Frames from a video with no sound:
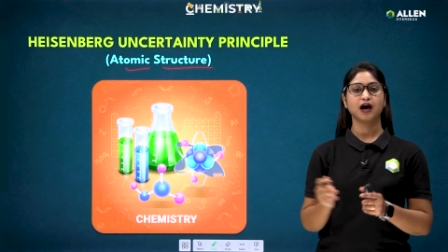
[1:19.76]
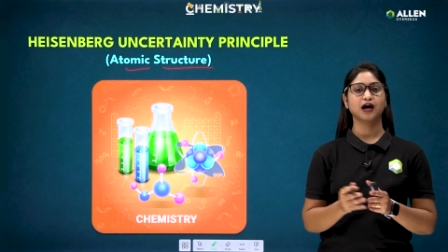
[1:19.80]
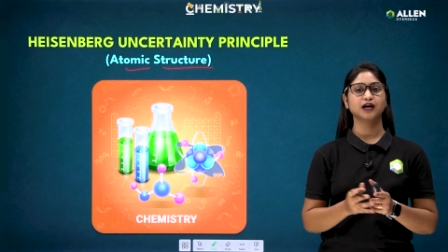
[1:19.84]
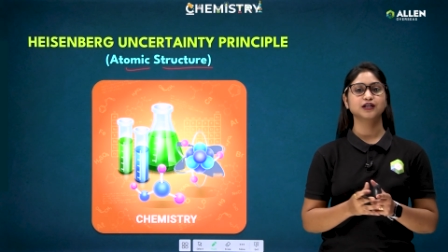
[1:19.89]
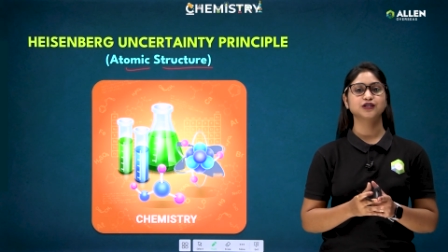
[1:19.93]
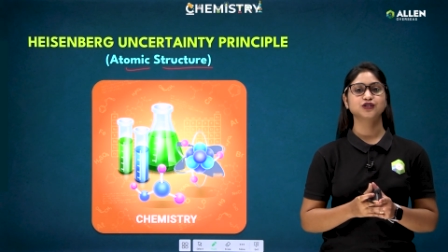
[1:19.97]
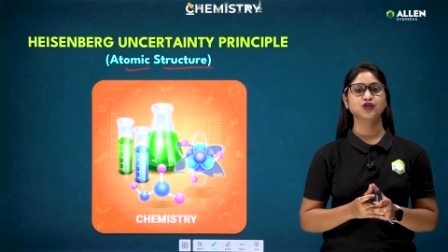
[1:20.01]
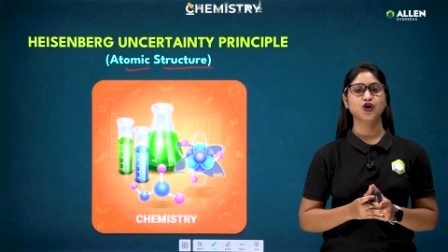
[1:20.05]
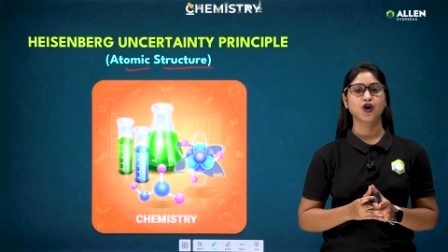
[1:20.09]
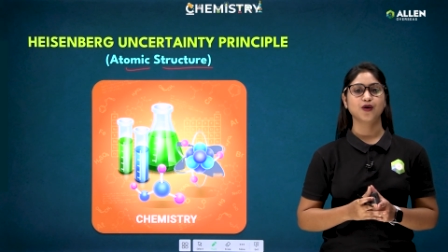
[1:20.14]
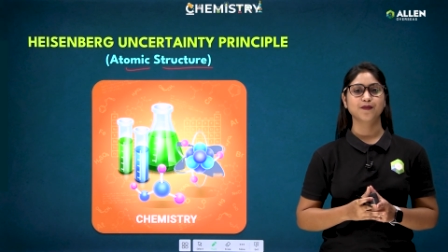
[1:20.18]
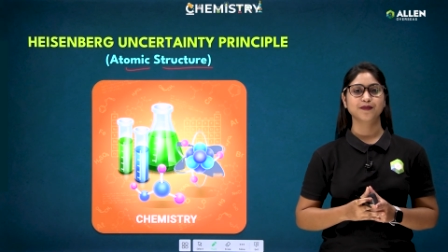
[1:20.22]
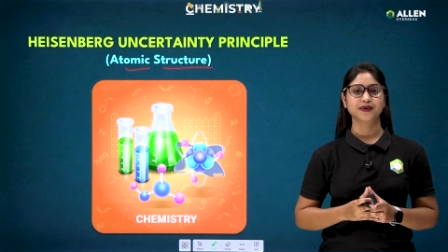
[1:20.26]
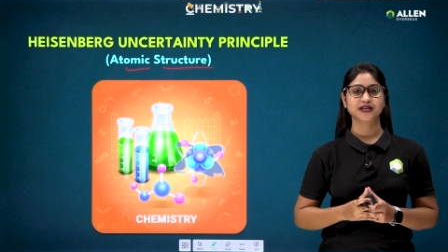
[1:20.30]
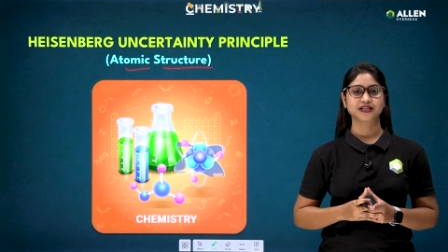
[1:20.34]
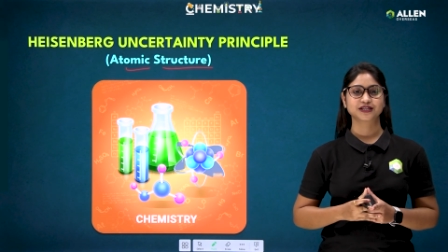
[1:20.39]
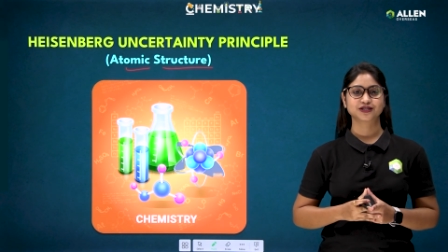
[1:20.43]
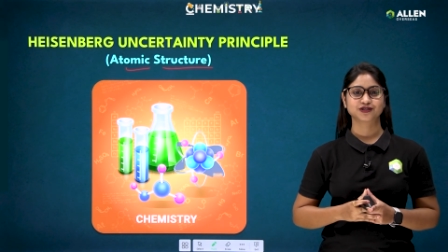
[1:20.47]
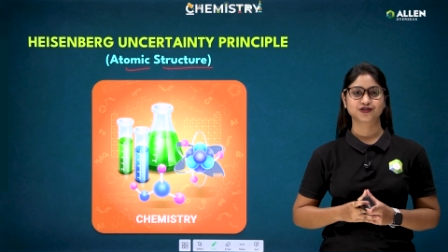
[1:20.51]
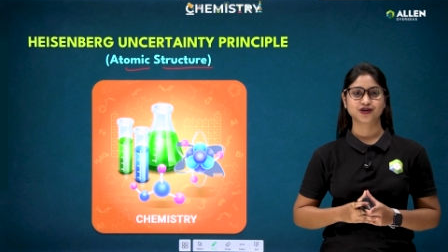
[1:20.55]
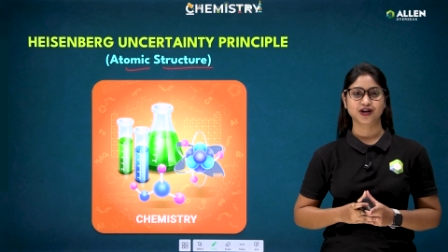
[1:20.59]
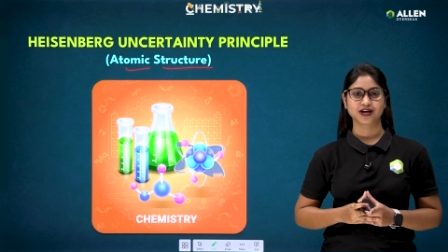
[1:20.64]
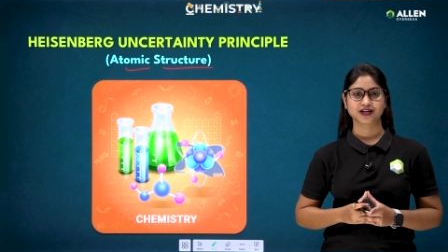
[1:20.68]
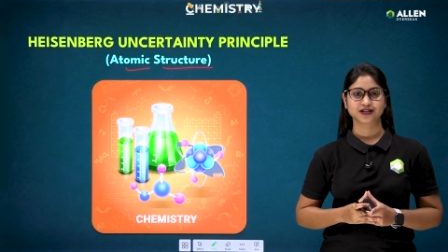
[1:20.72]
Atomic
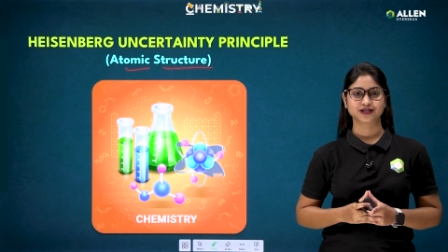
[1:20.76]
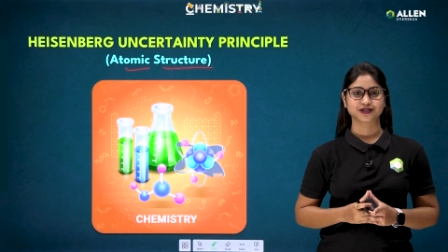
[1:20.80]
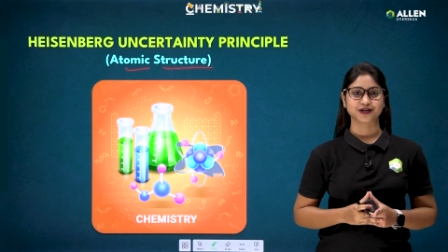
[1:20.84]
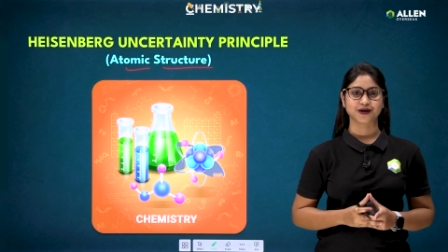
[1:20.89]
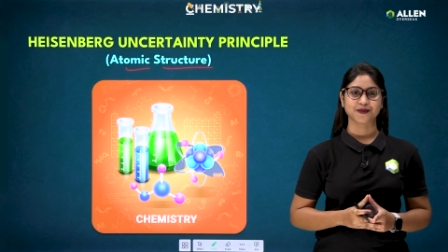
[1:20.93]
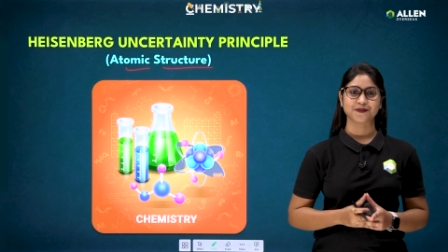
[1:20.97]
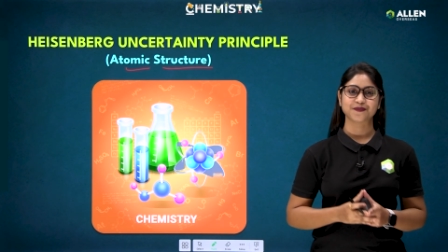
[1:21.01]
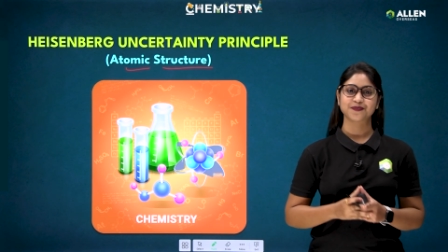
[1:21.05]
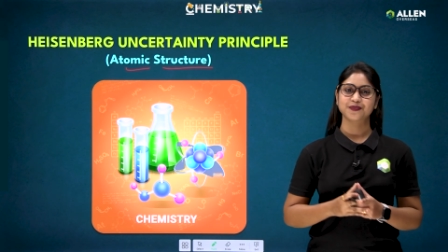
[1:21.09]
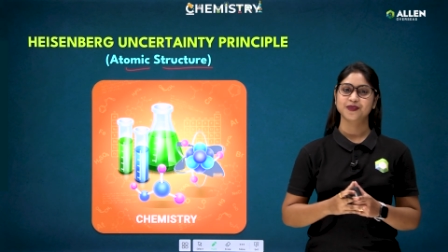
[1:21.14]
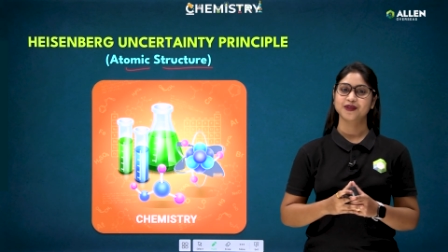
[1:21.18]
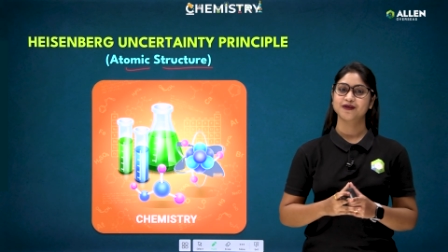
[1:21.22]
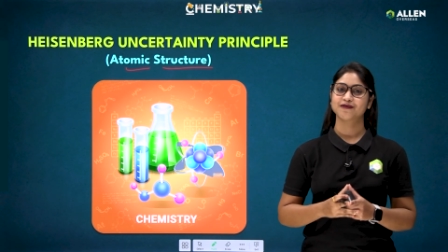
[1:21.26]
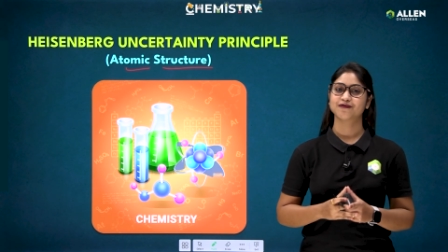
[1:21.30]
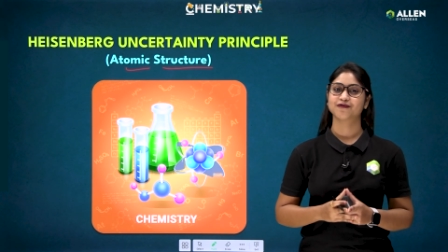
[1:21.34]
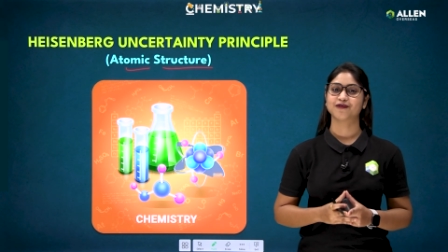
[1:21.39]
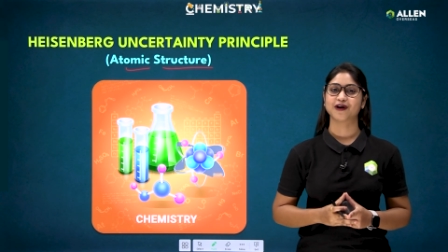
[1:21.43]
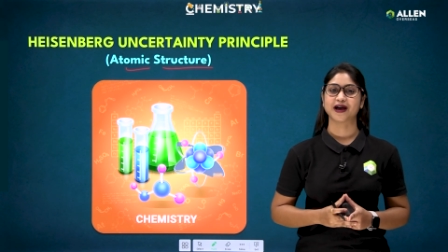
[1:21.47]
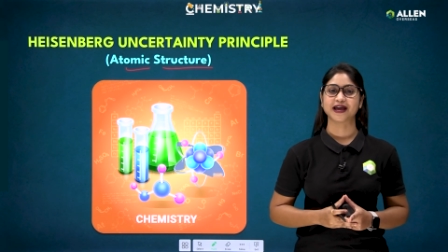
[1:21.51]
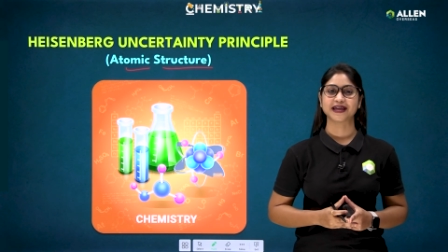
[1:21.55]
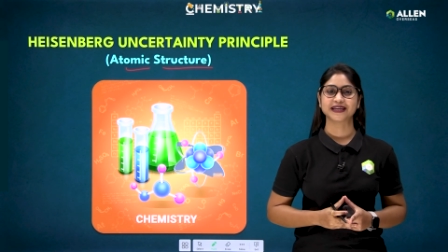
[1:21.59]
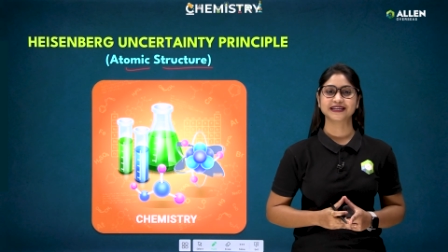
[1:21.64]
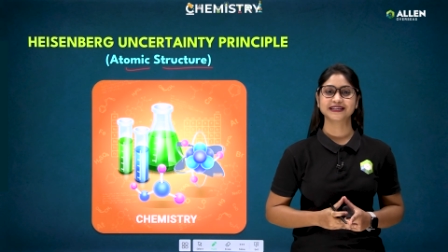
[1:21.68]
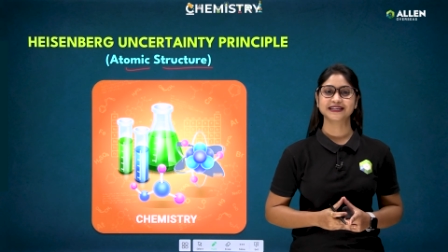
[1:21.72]
Structure.
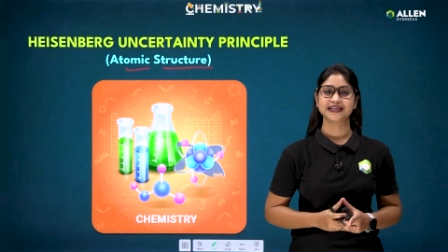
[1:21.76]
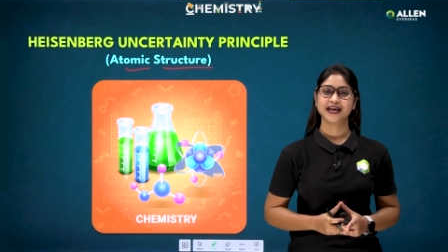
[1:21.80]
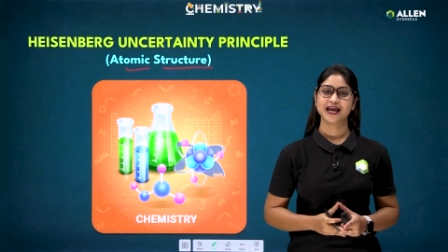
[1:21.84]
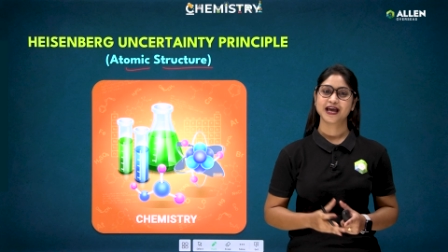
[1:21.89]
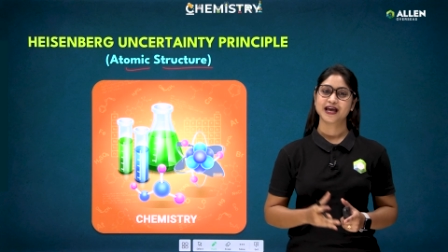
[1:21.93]
Fine,